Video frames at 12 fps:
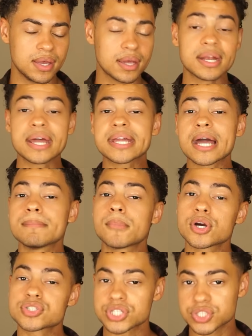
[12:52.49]
And I got
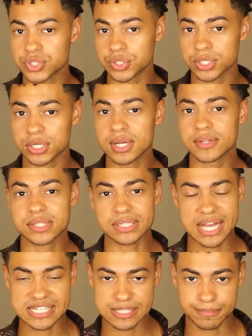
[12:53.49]
Marchick Jr., the
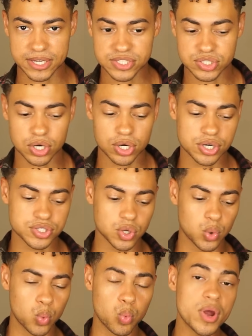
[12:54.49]
last of my
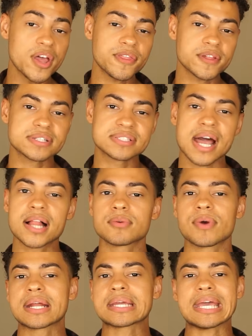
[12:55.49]
starters, with Tyler
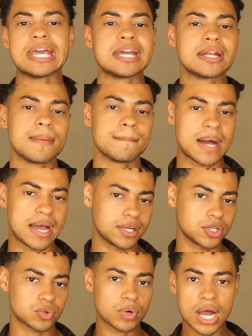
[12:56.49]
Reddick in my
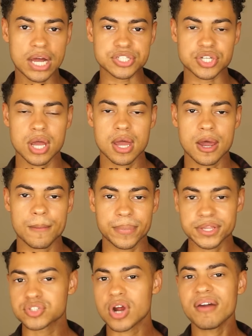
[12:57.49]
garage.
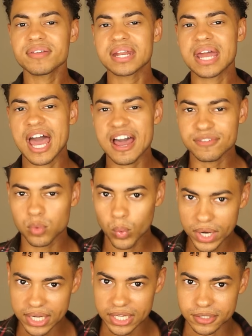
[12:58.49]
But the driver that I have
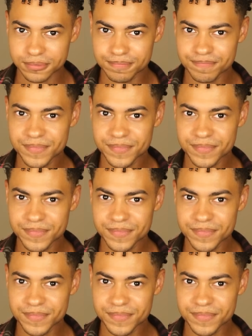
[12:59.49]
winning